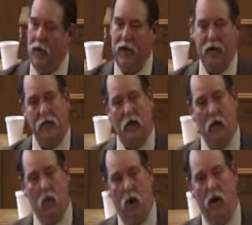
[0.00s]
man,
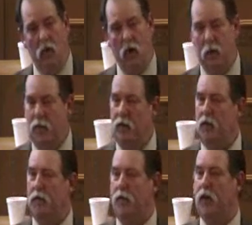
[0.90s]
one woman
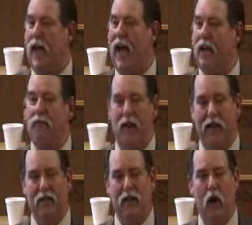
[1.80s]
for life,
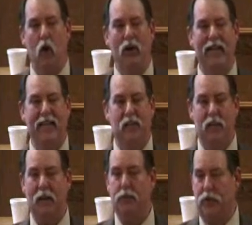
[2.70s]
and the only
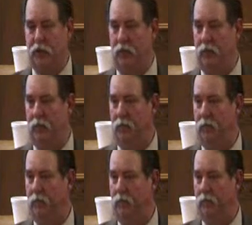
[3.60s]
exception
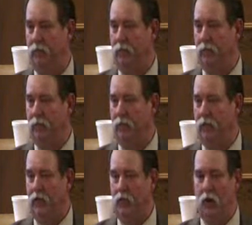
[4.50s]

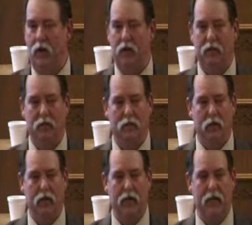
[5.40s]
is what?
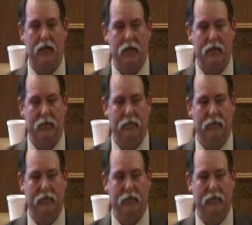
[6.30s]
Fornication.